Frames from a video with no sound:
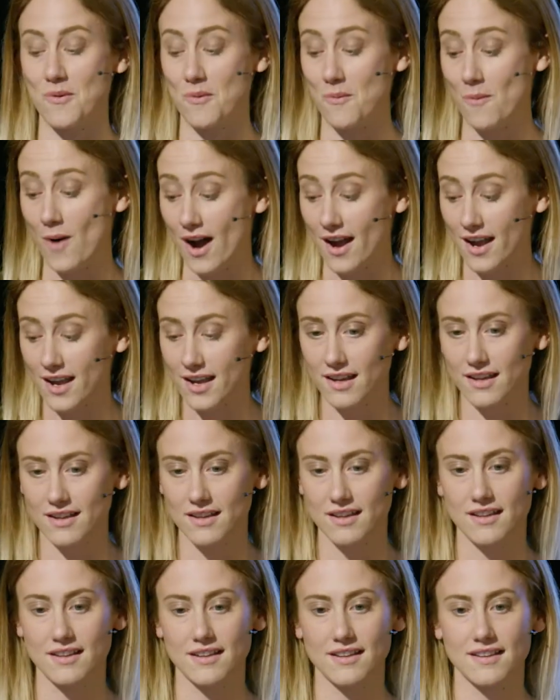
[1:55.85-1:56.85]
Why?
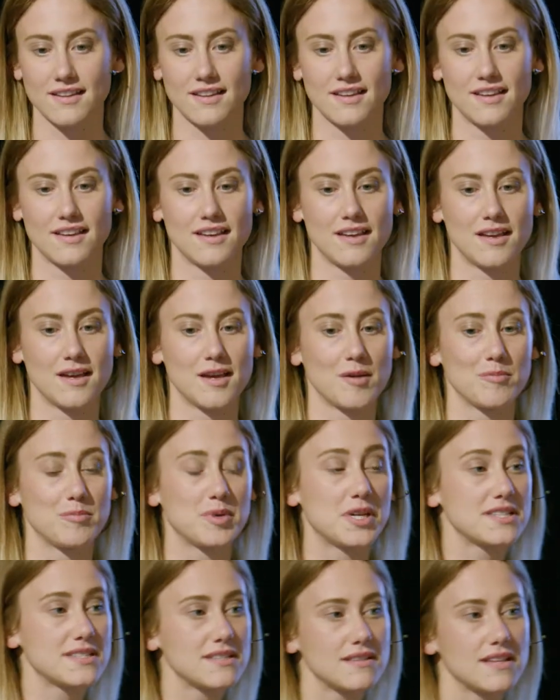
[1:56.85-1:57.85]

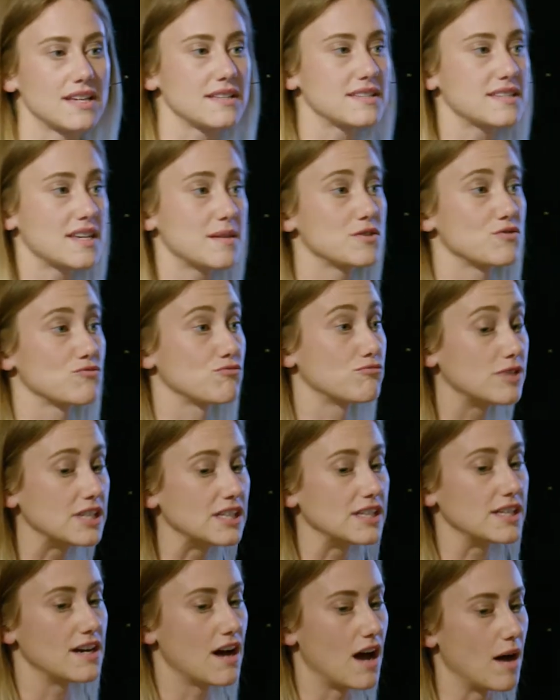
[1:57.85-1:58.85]
Because the landscape is
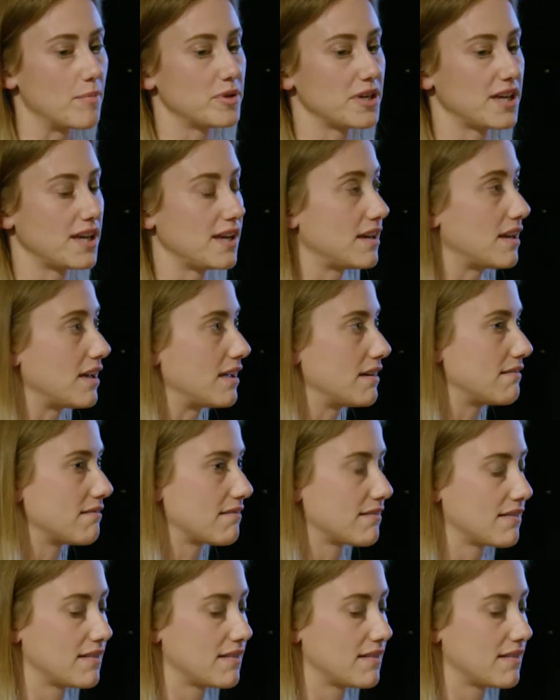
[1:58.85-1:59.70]
really complicated.